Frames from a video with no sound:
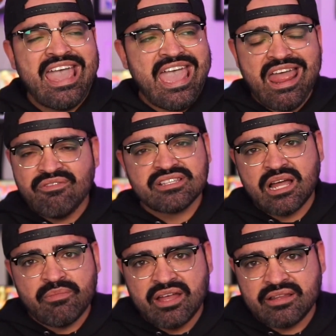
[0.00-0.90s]
Every
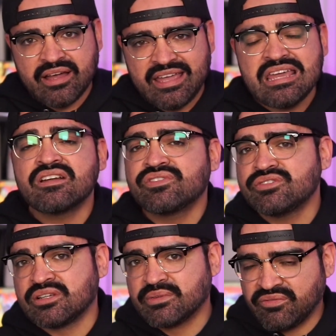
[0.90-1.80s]
time I interview
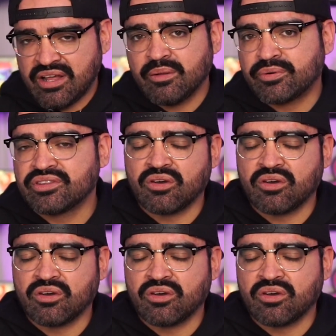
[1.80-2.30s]
some developer,